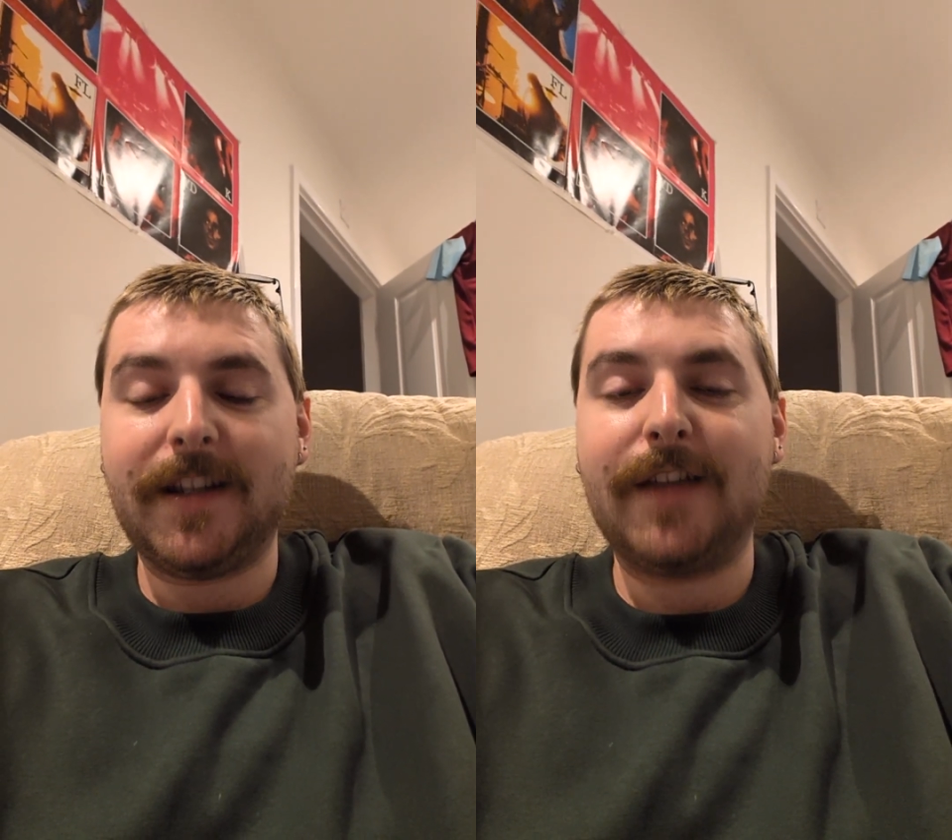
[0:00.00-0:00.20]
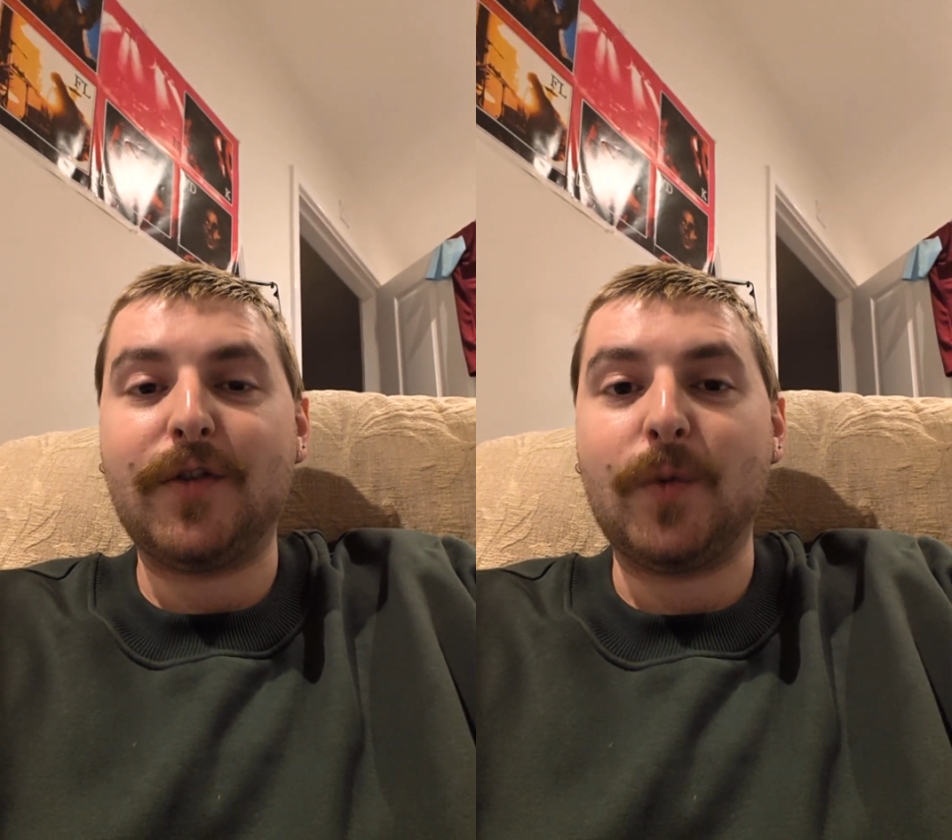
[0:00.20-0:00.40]

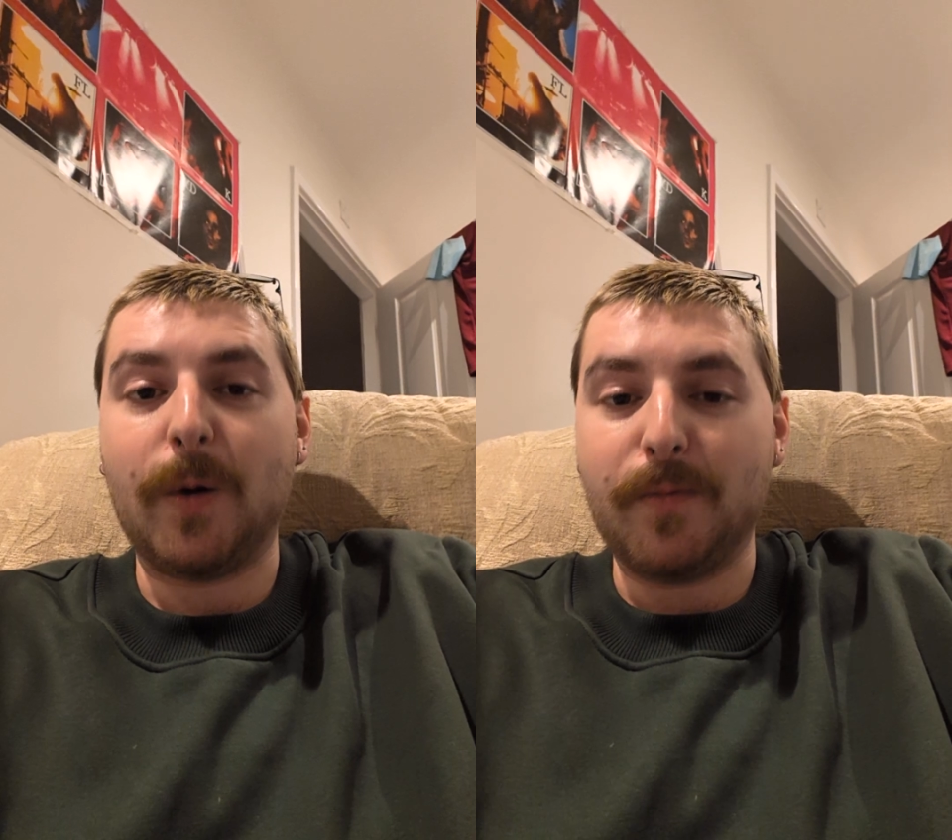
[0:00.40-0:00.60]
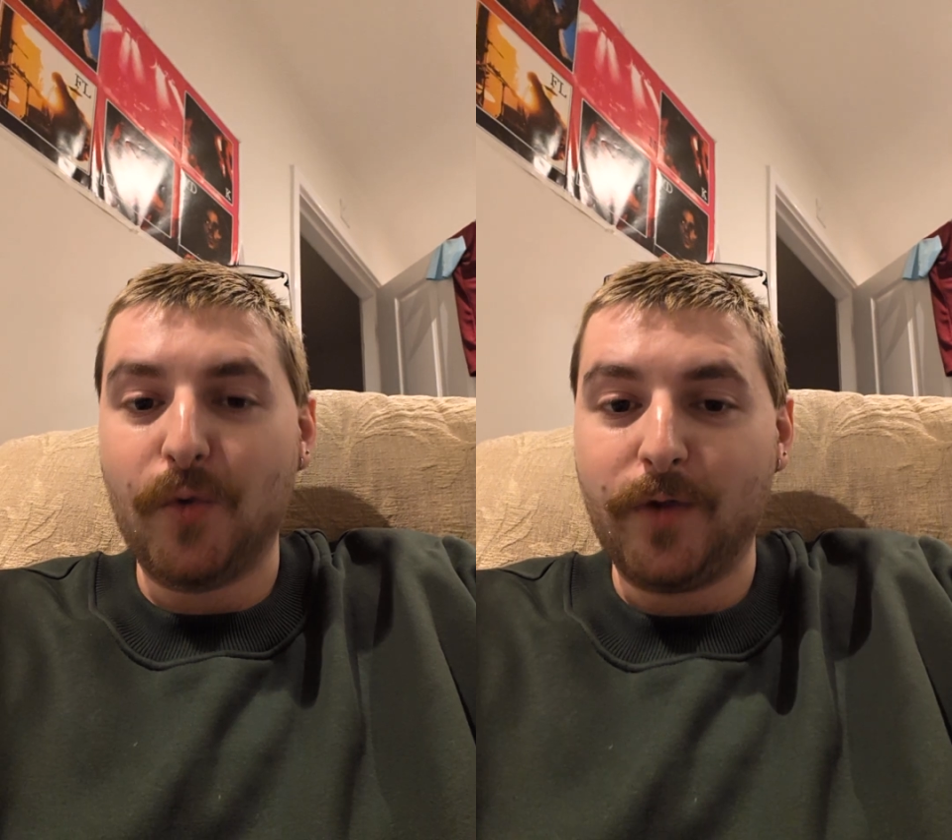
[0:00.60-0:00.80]
if you
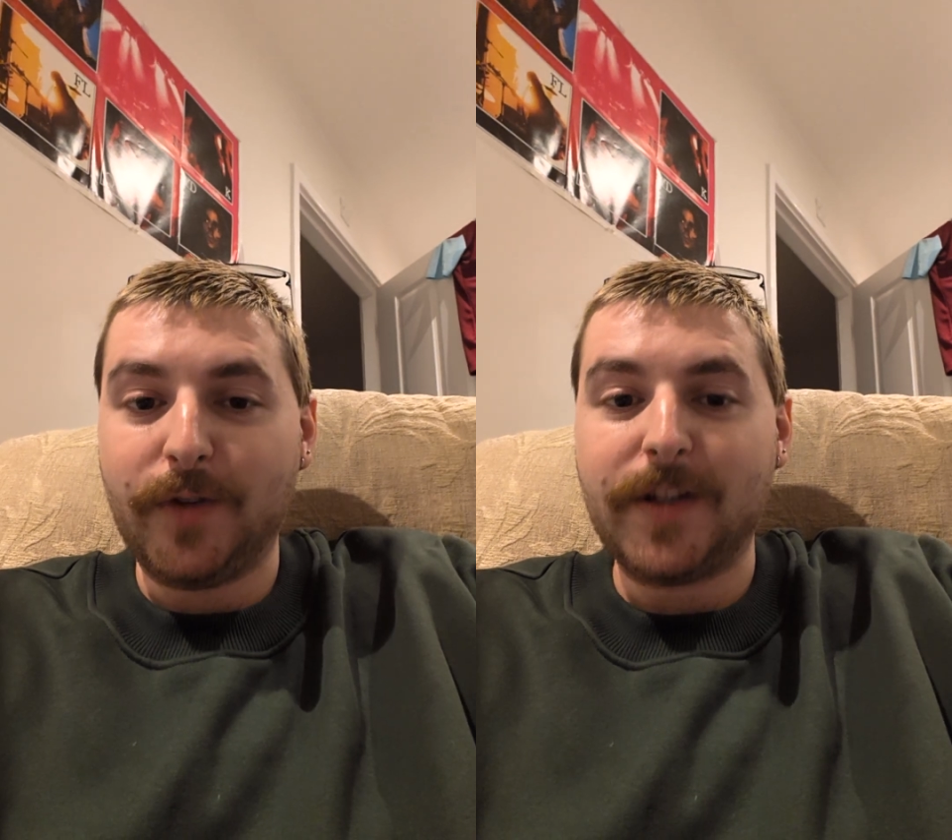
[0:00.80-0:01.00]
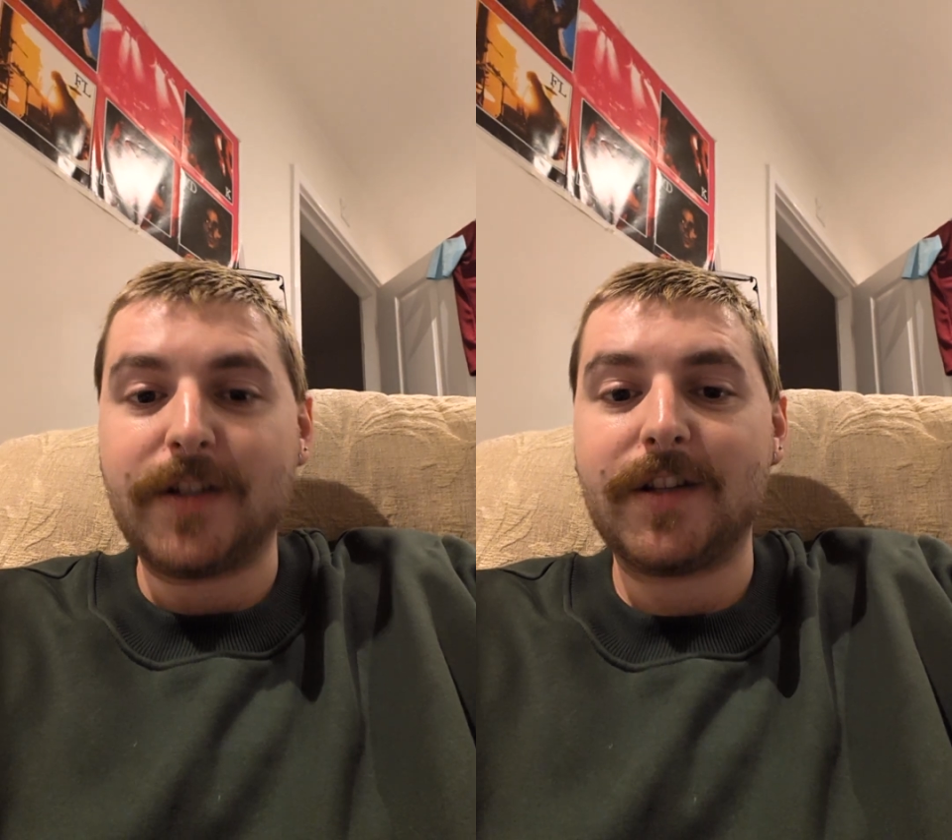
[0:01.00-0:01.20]
want more of
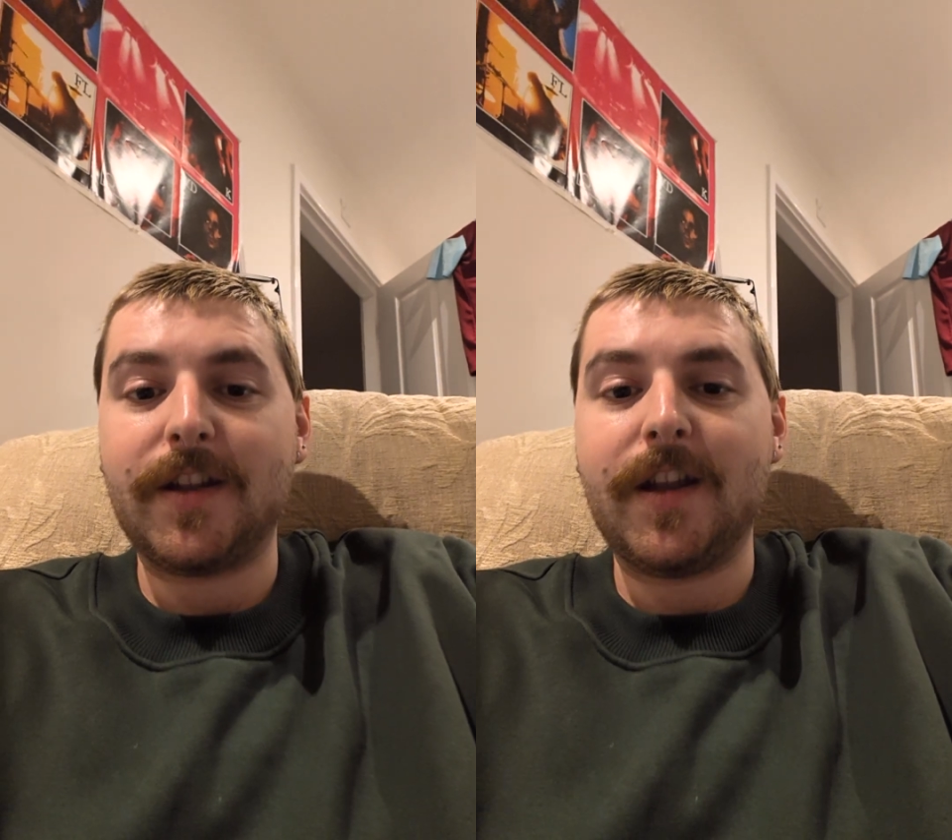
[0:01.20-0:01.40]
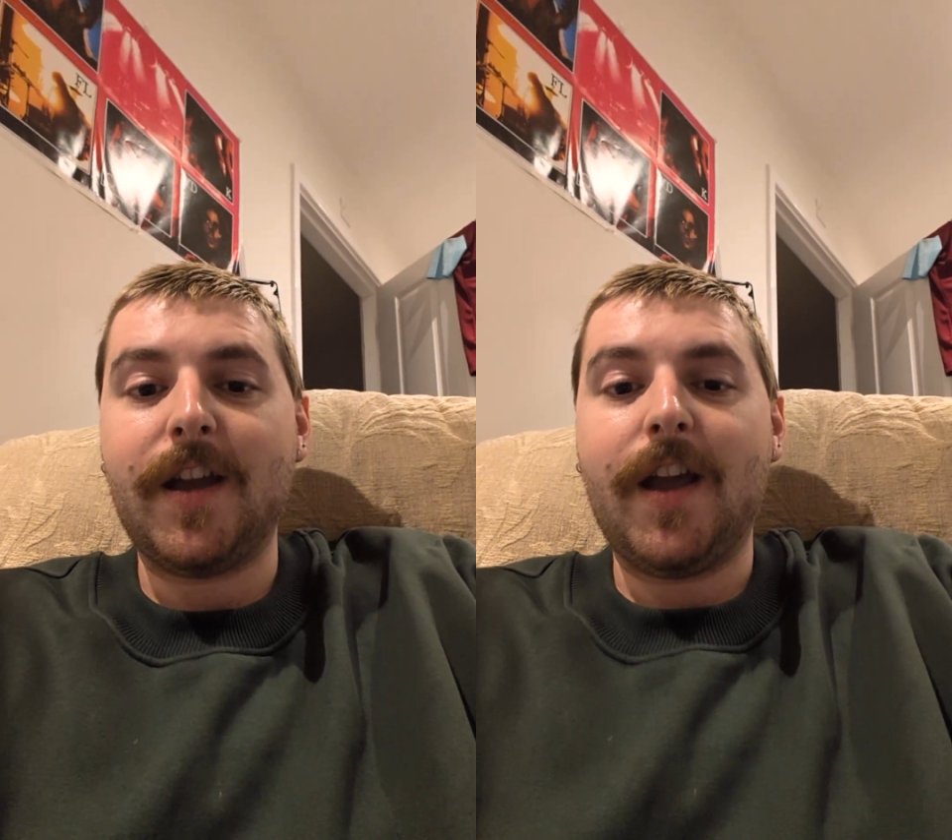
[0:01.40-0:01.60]
this
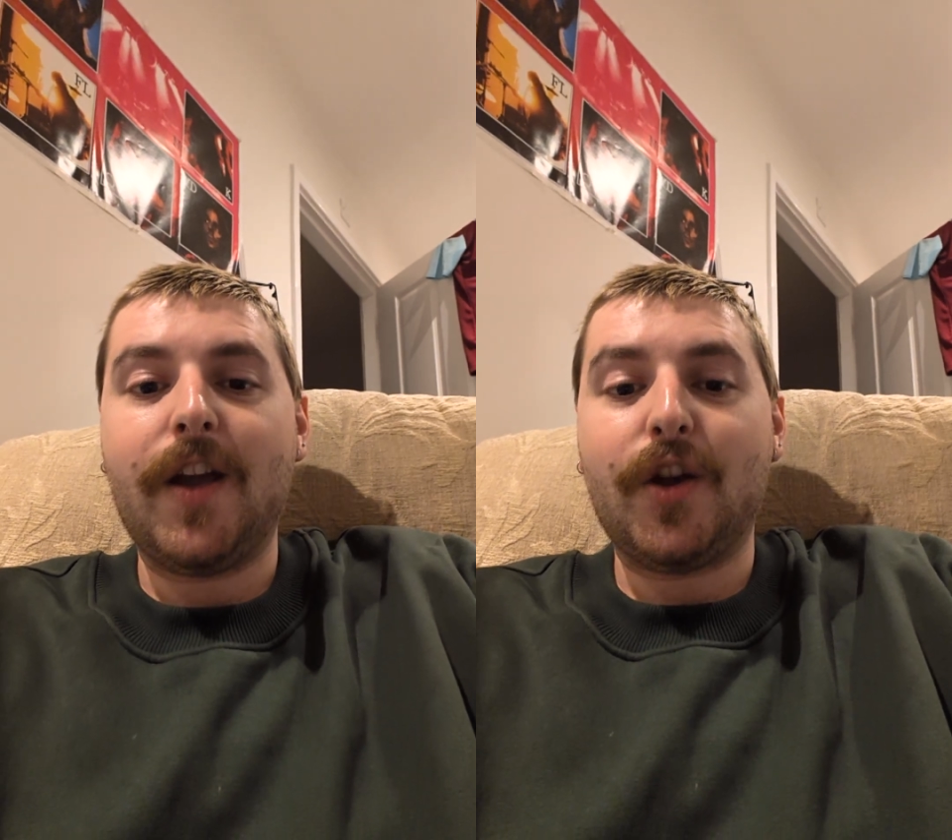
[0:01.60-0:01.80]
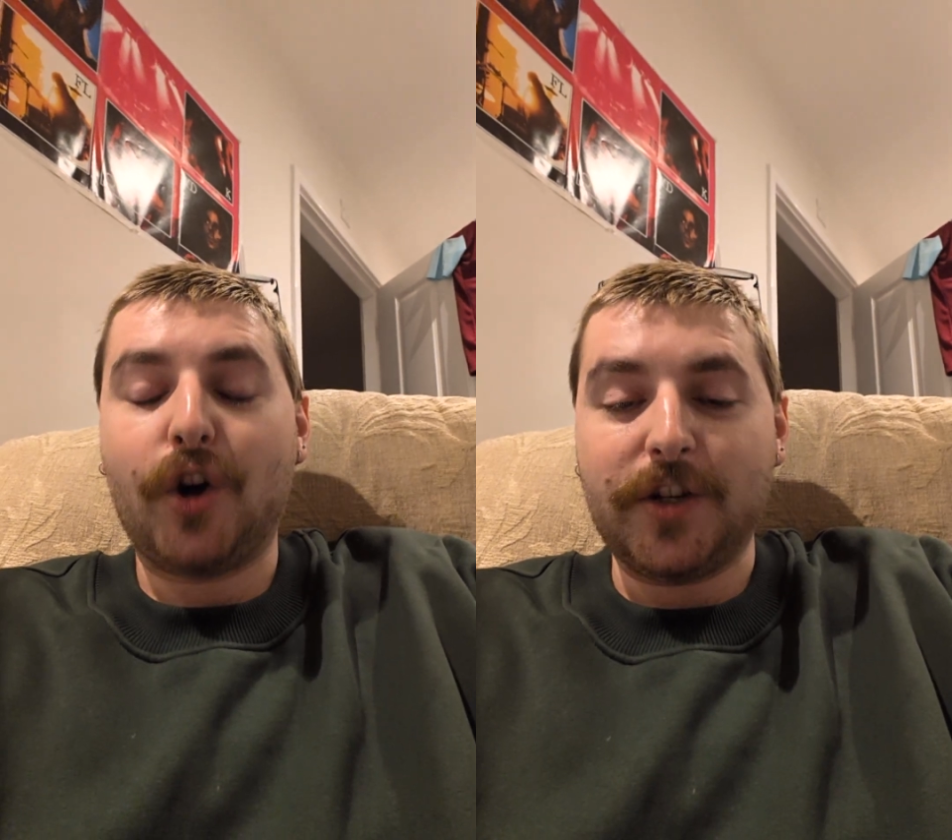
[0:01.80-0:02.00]

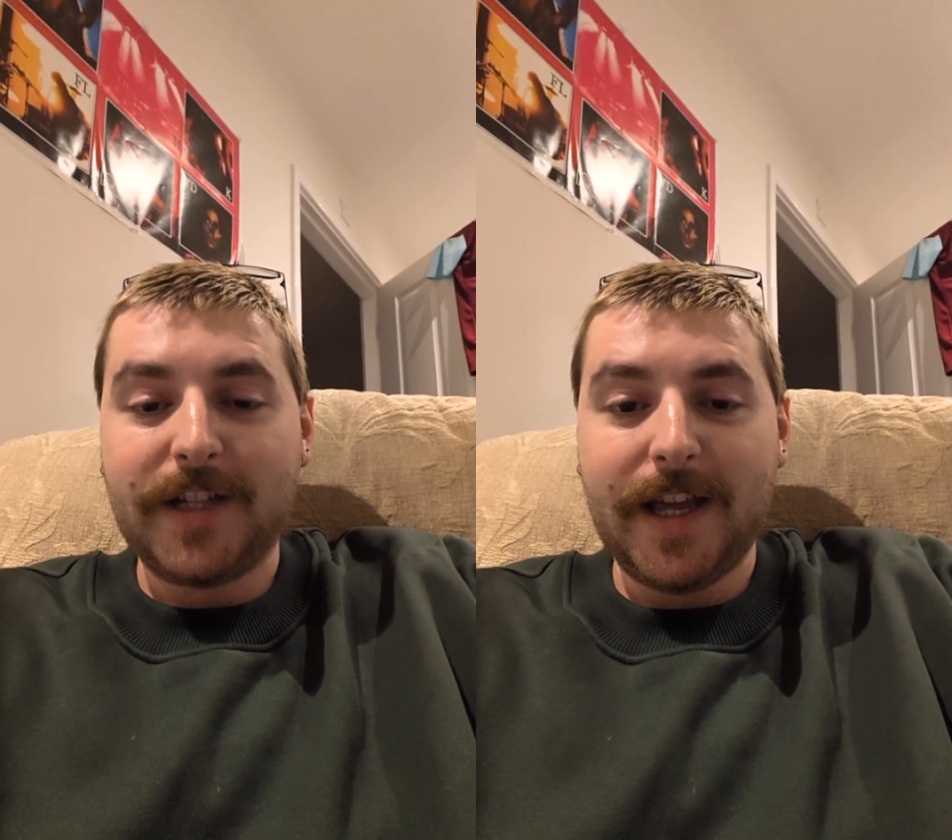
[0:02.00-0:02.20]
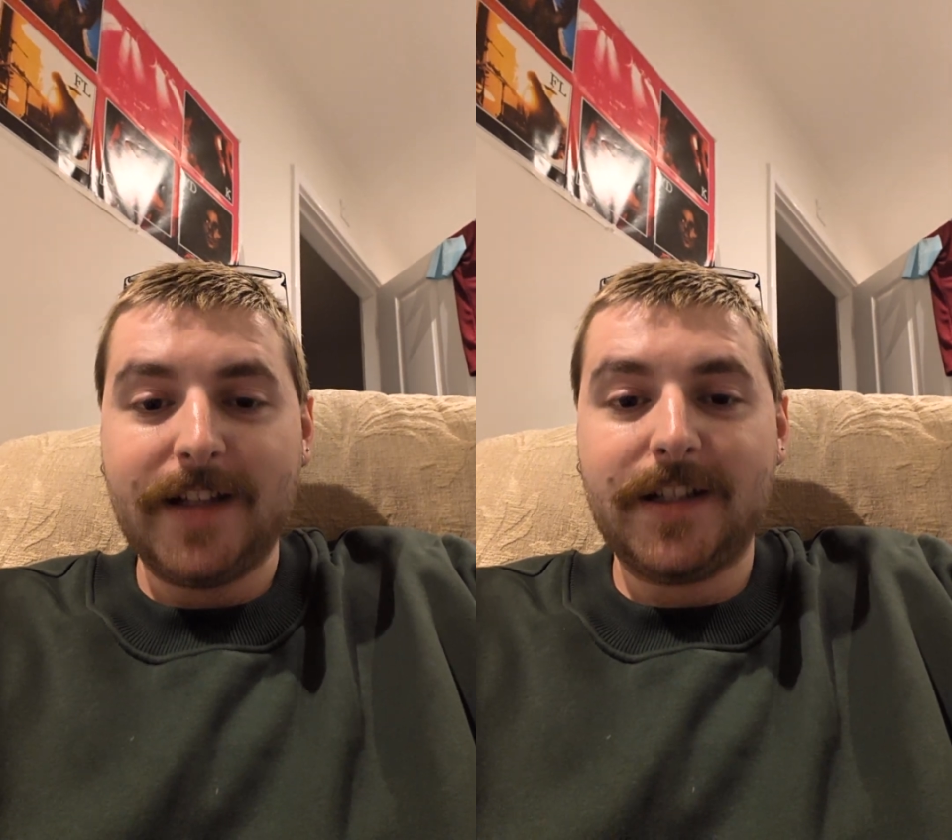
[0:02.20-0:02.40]

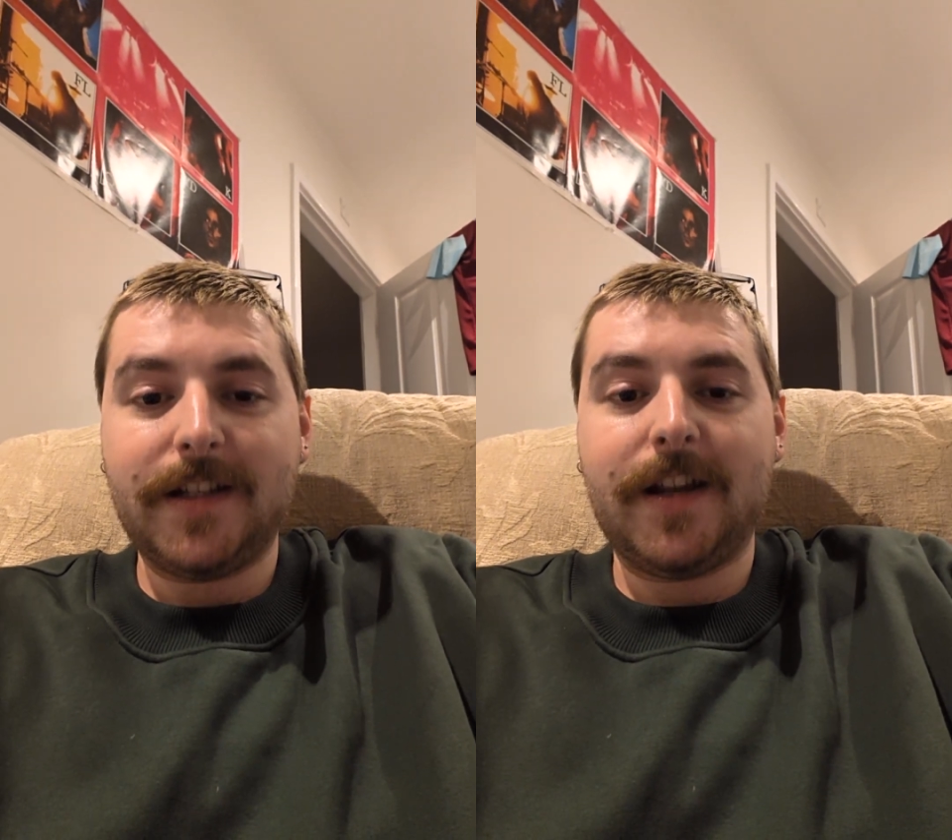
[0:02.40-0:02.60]
content.